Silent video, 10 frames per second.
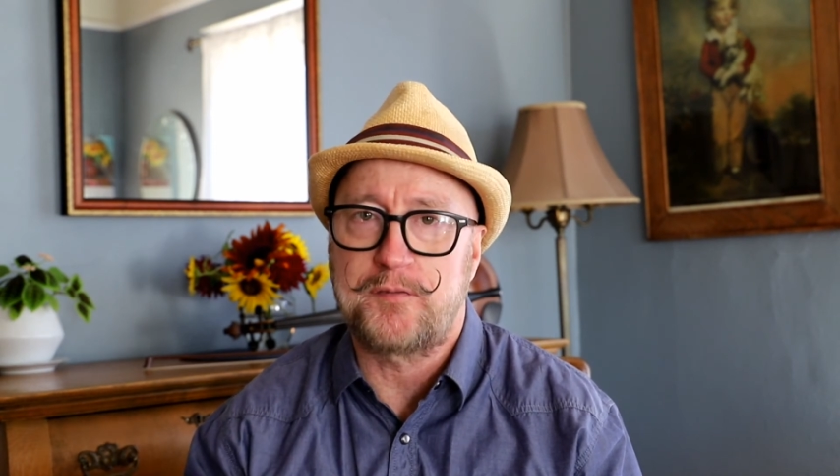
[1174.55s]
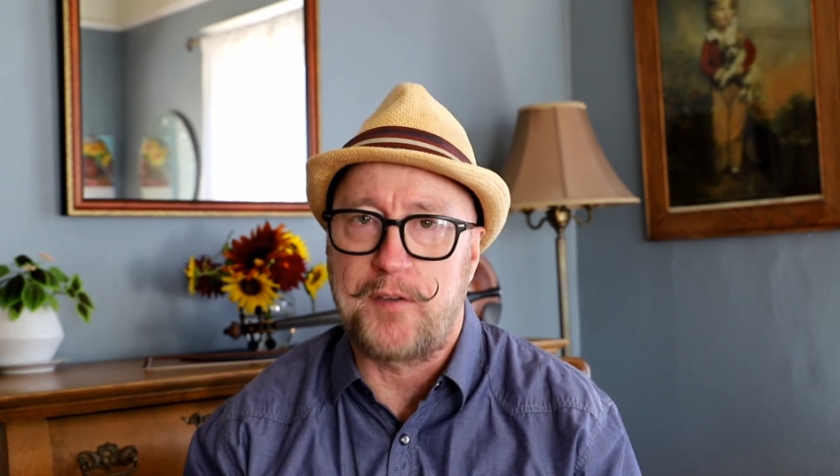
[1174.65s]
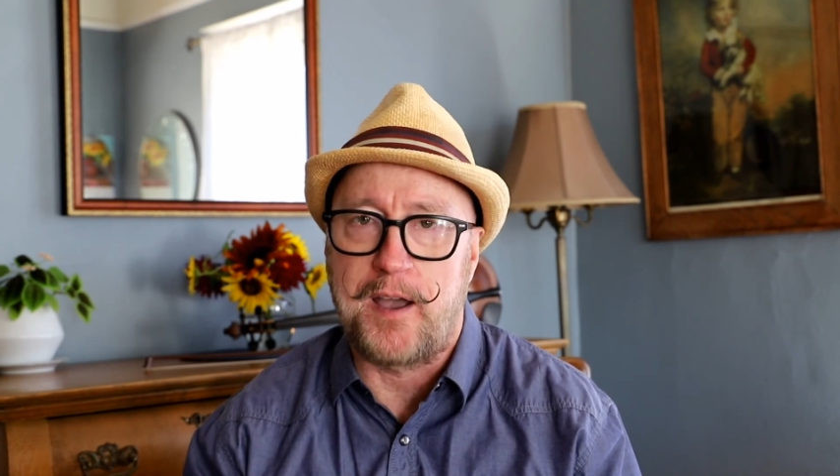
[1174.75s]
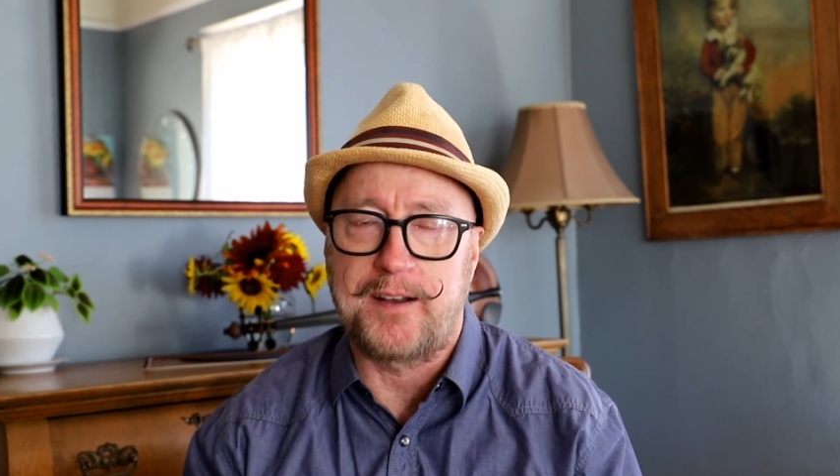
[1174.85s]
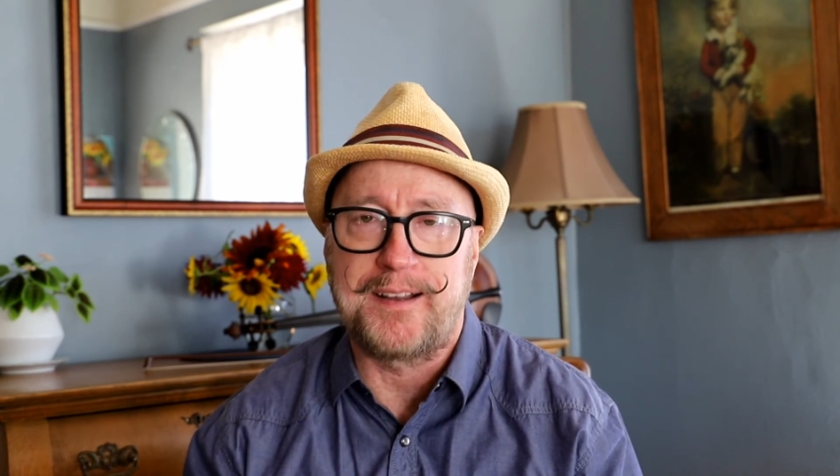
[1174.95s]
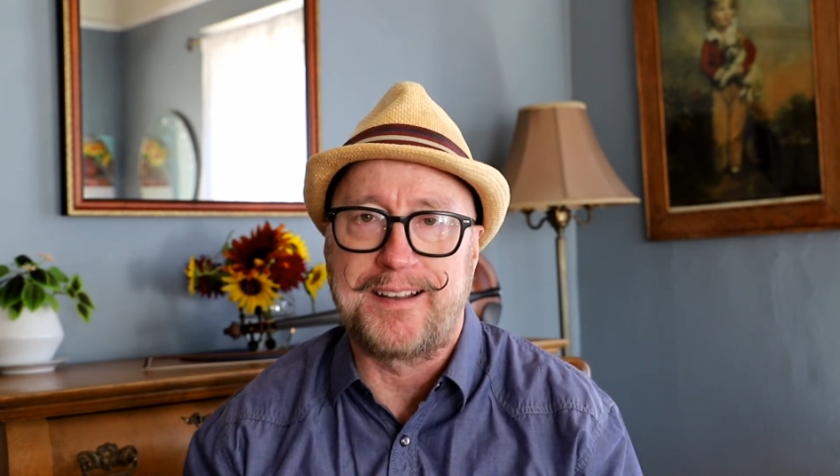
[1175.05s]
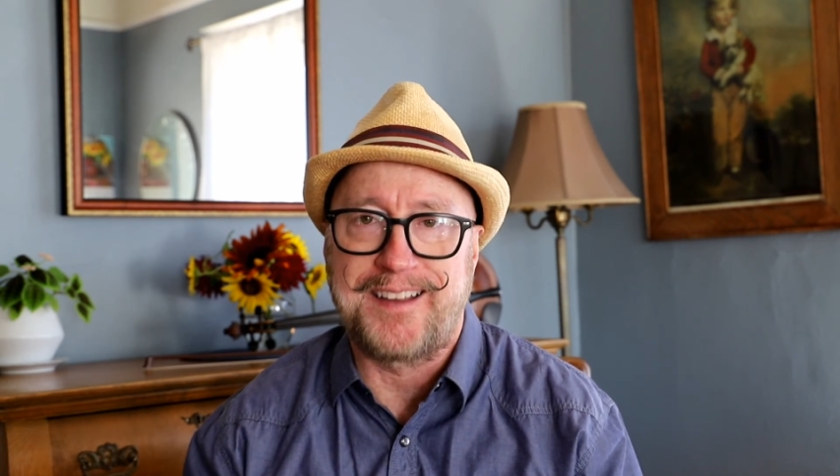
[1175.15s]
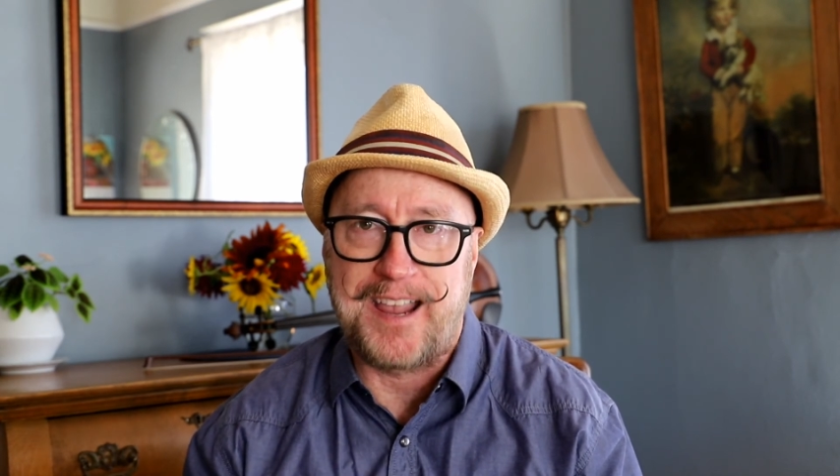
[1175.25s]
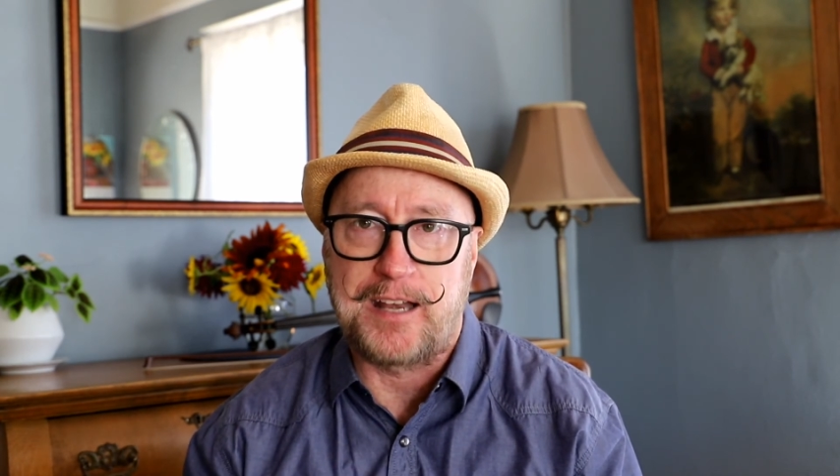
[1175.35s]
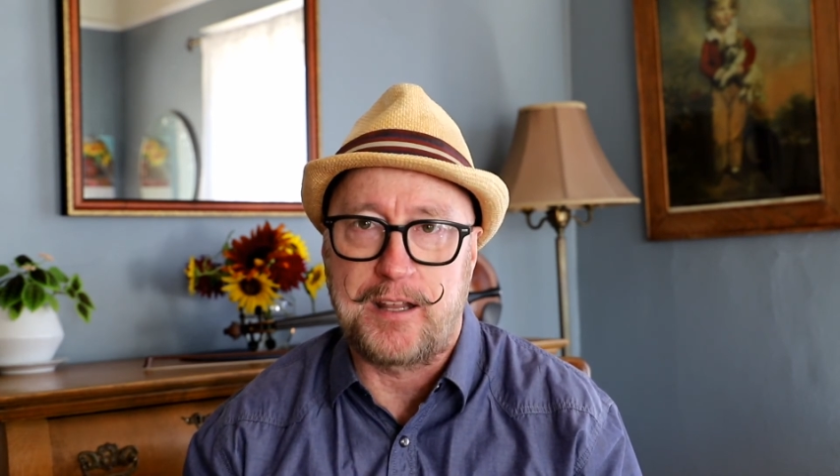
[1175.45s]
fine
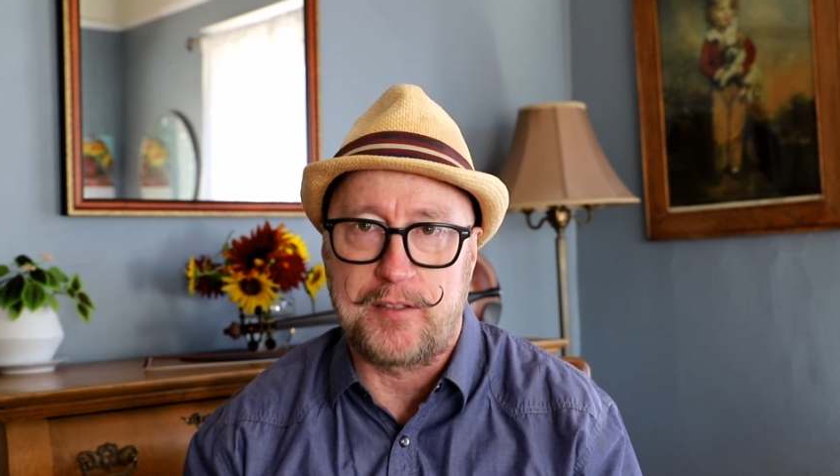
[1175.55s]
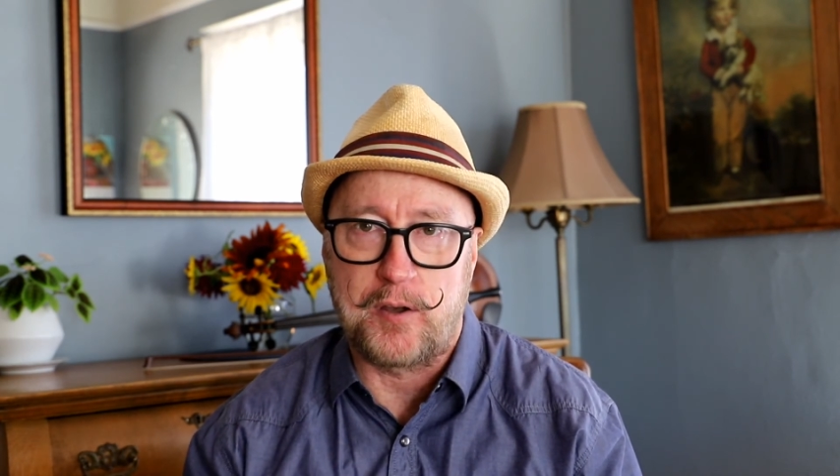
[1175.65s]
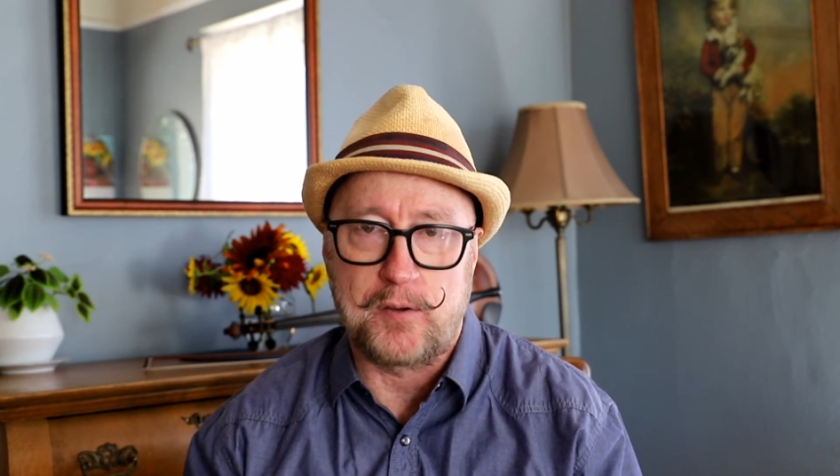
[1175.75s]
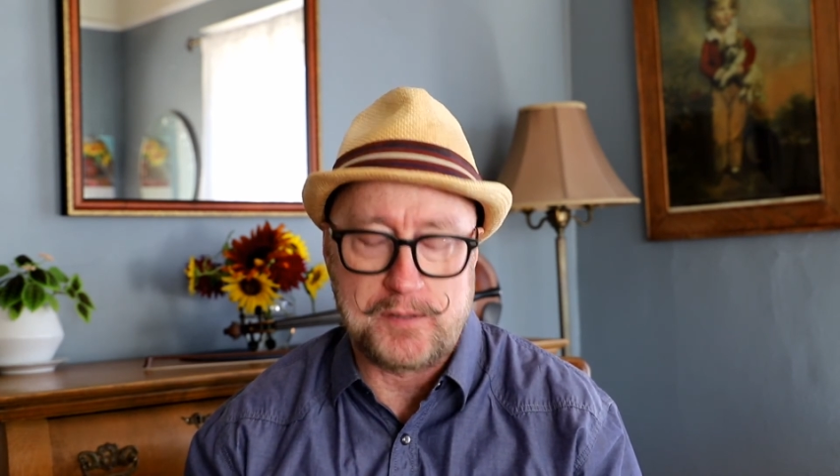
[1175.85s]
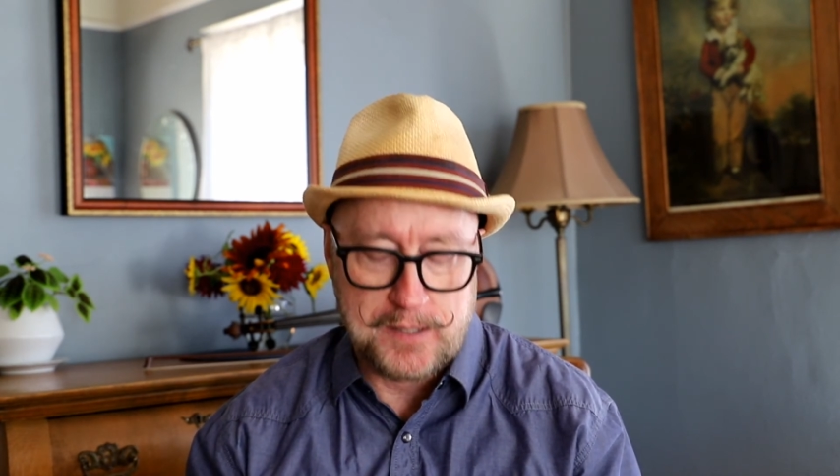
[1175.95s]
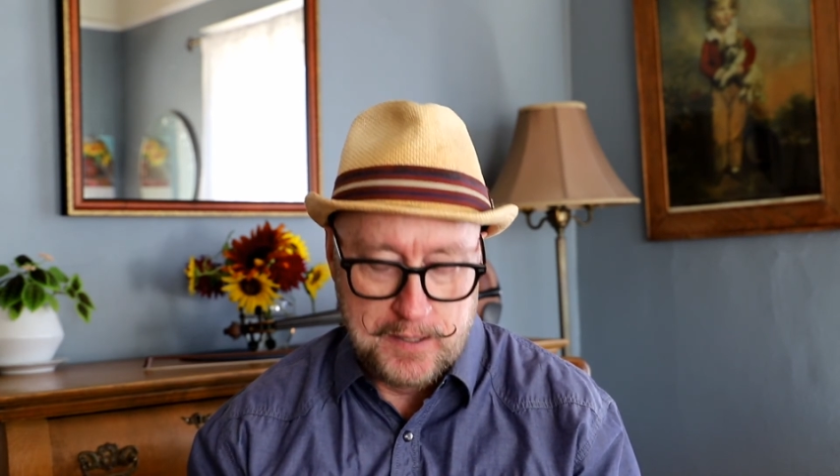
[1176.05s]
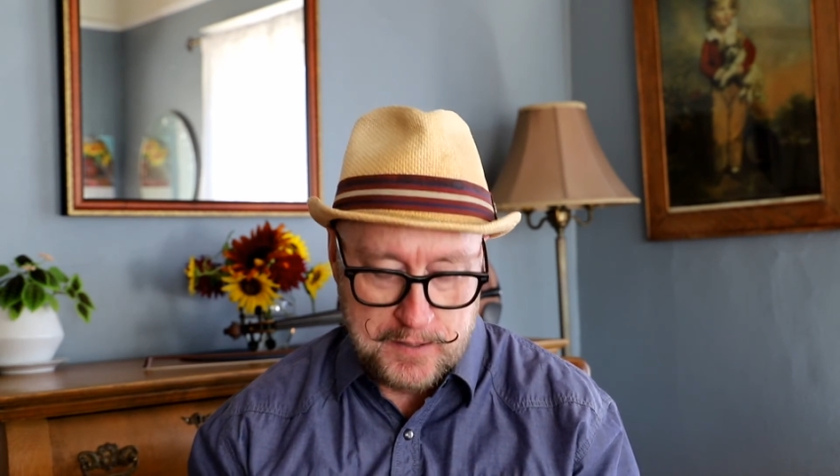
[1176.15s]
in any of those.